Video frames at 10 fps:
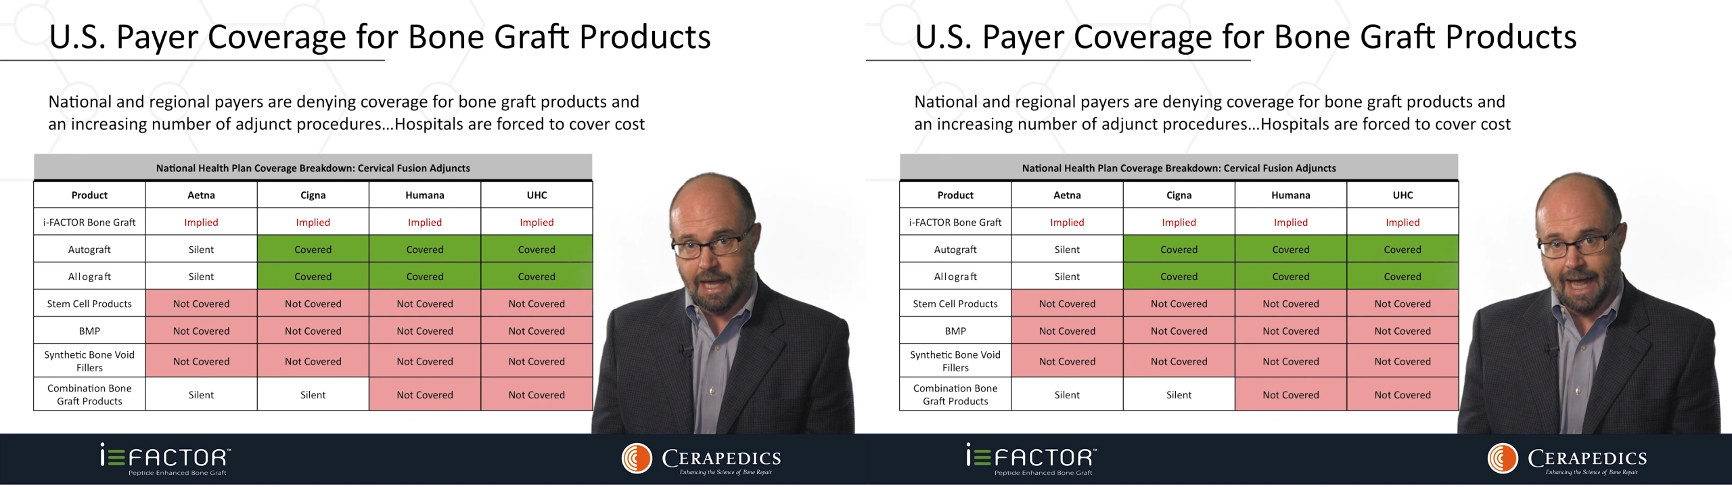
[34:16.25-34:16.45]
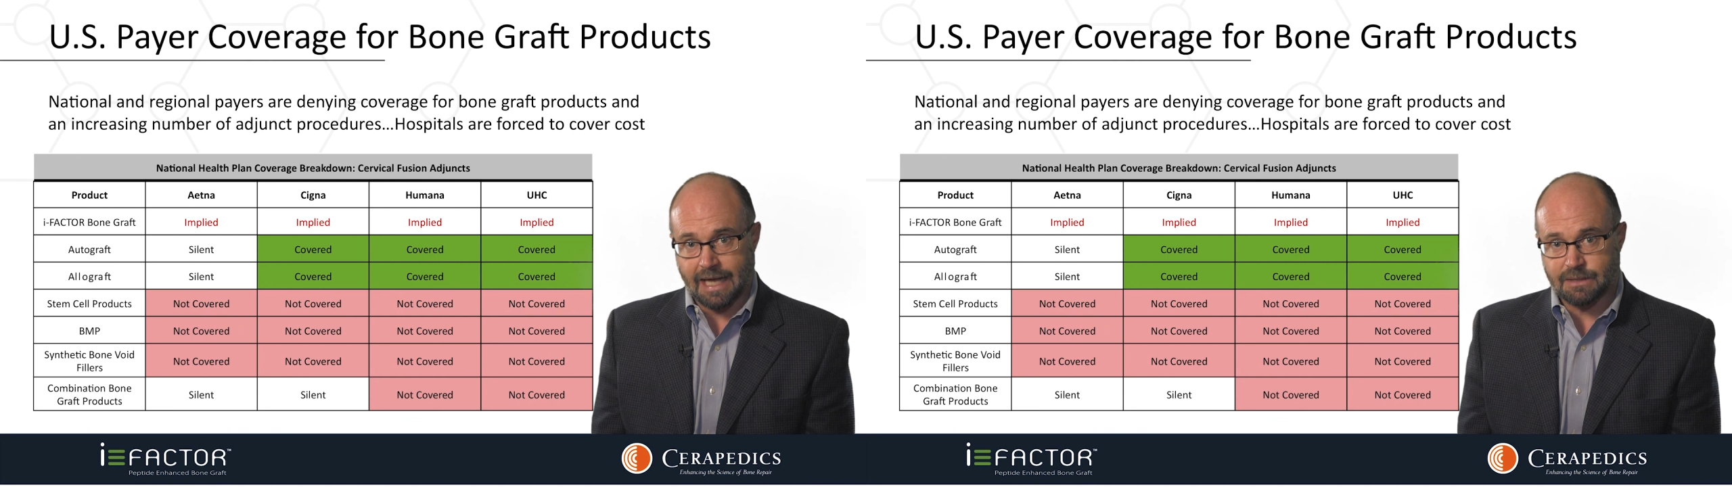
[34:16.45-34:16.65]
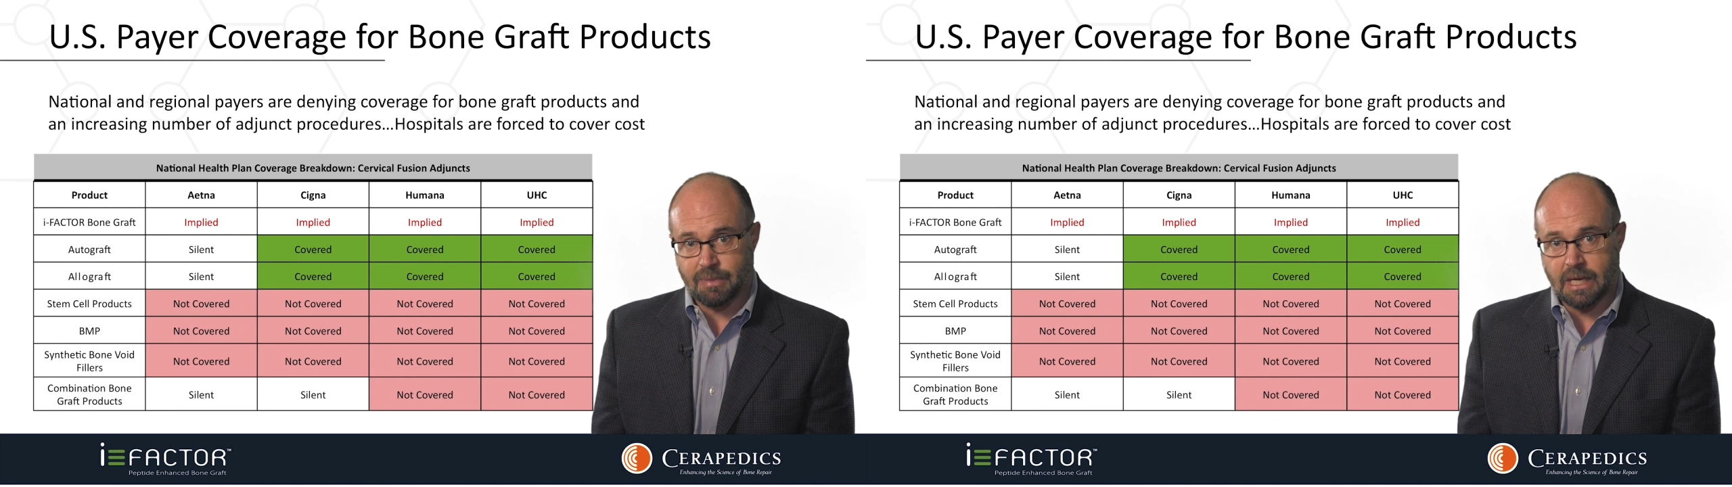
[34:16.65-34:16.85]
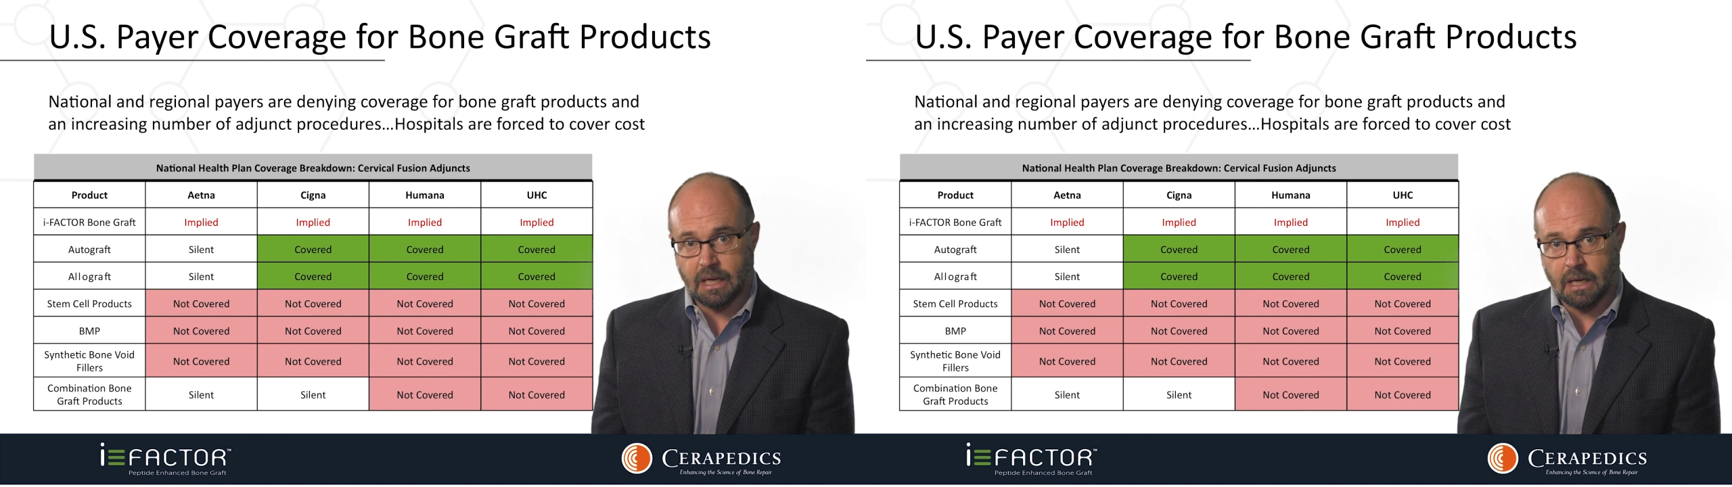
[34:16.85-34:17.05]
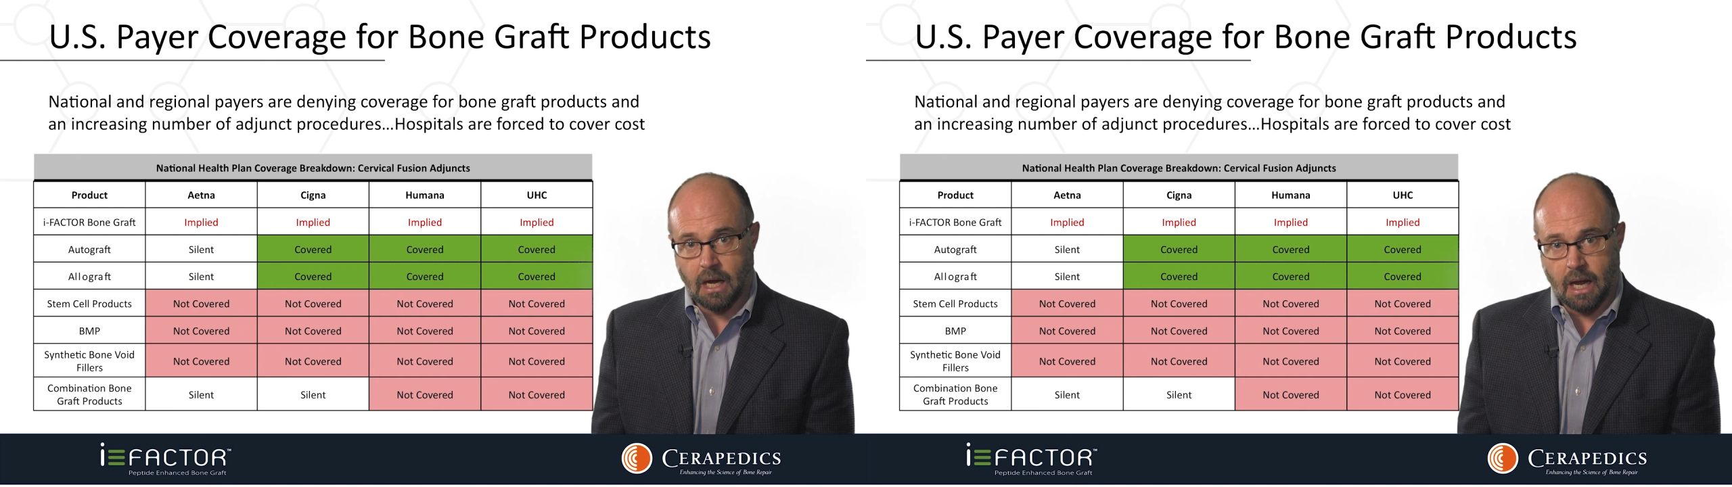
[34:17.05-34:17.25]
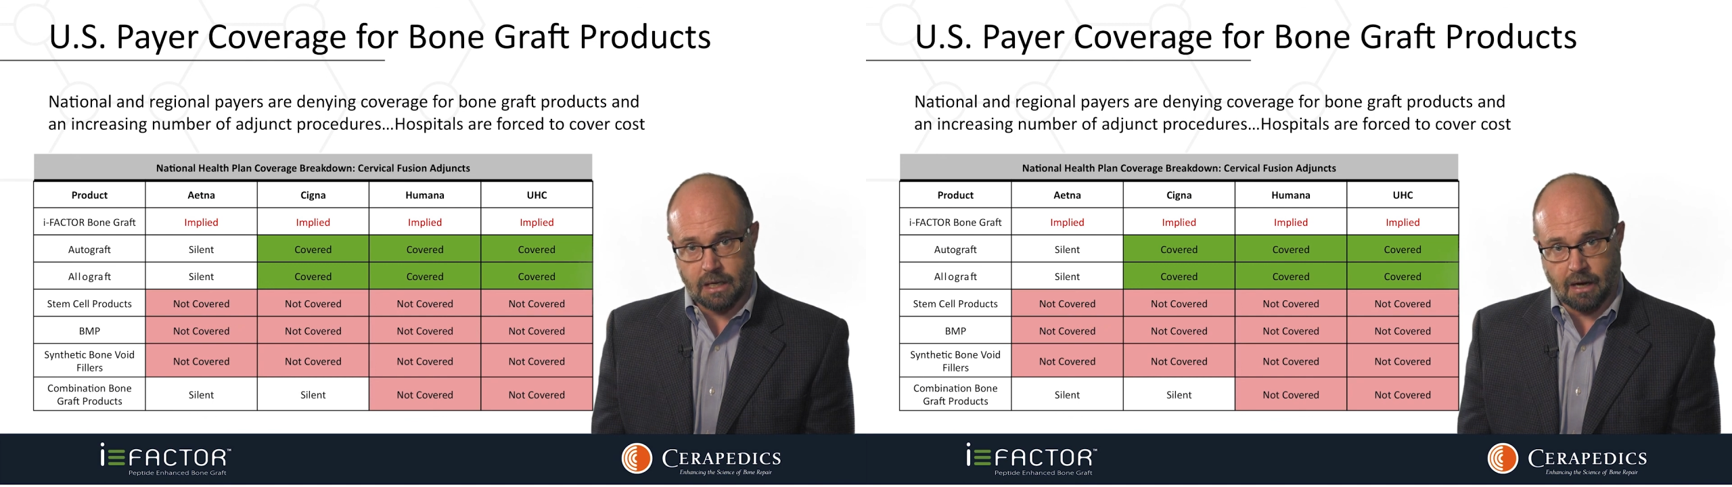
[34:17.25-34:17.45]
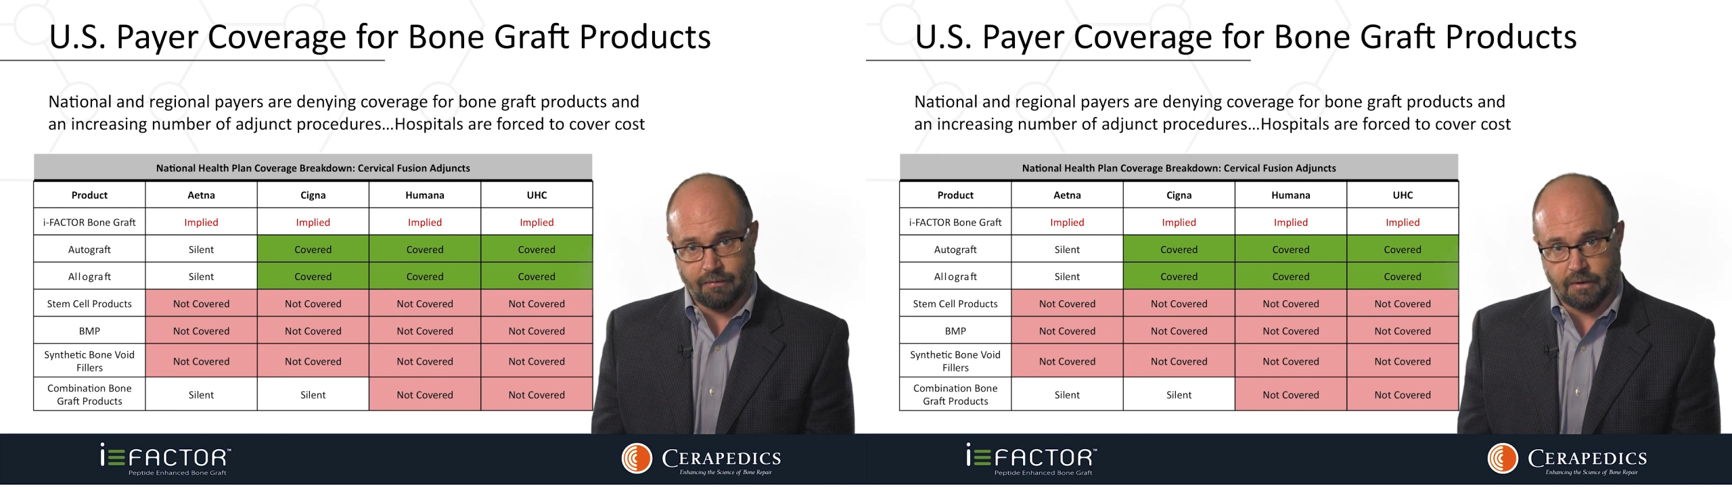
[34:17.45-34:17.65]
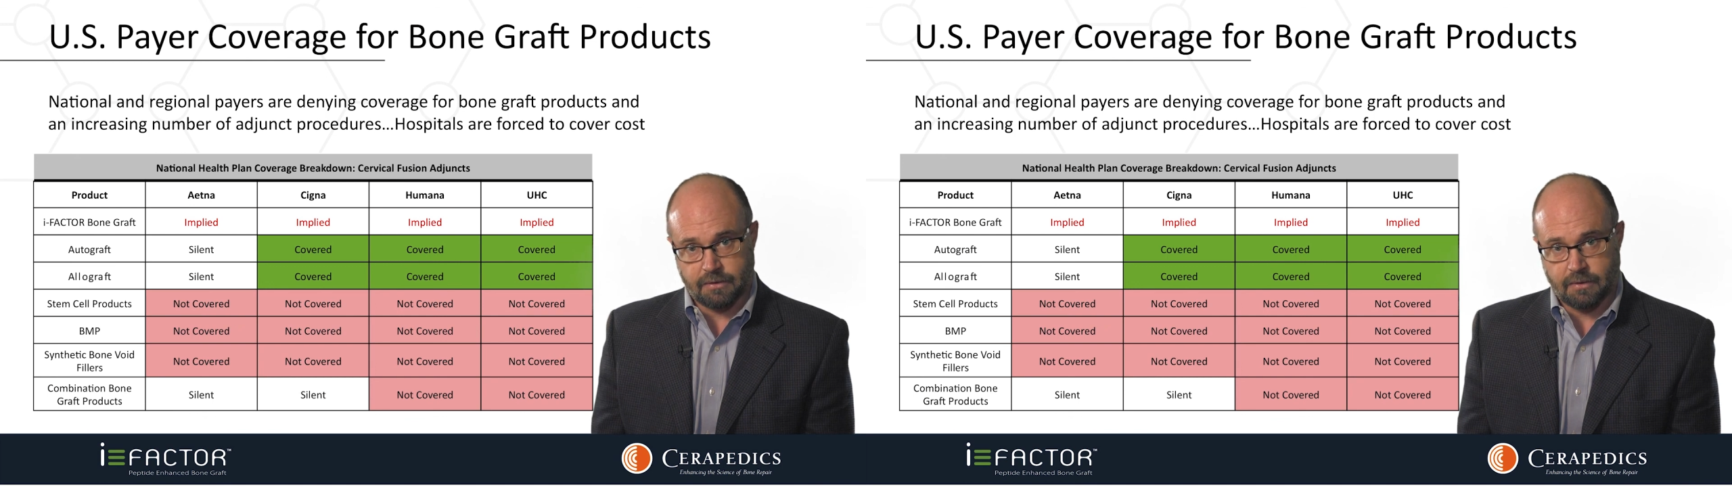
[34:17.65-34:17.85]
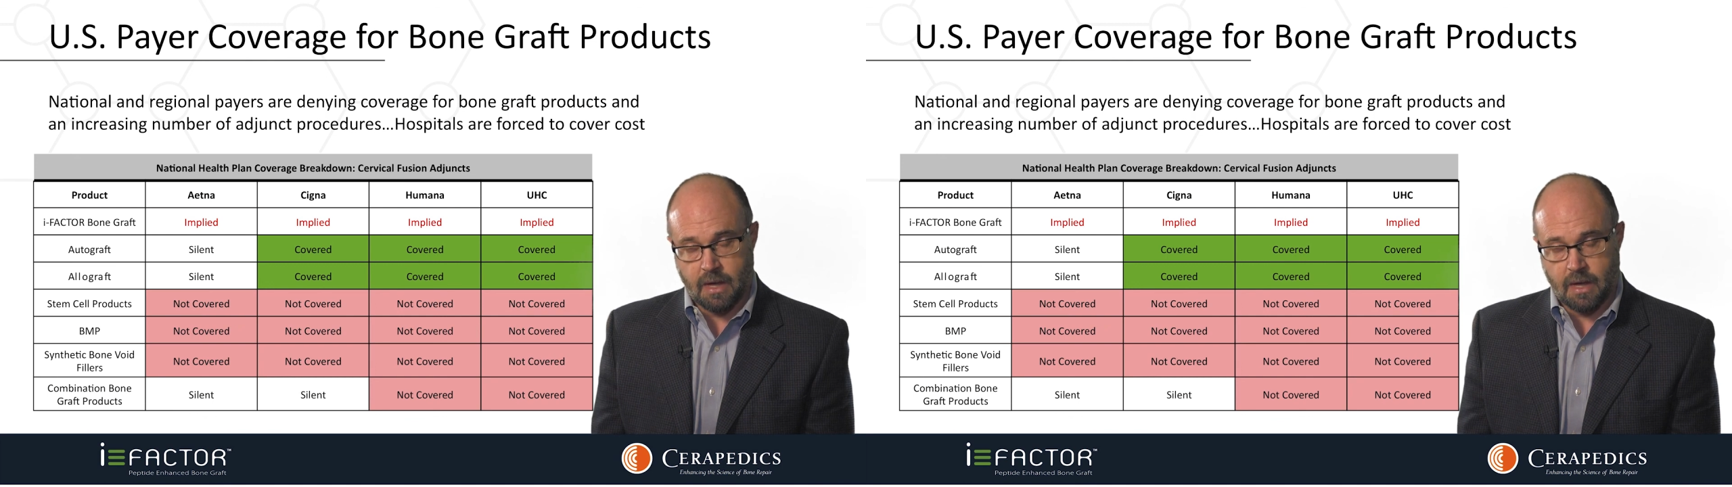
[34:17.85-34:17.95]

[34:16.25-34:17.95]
as being not covered.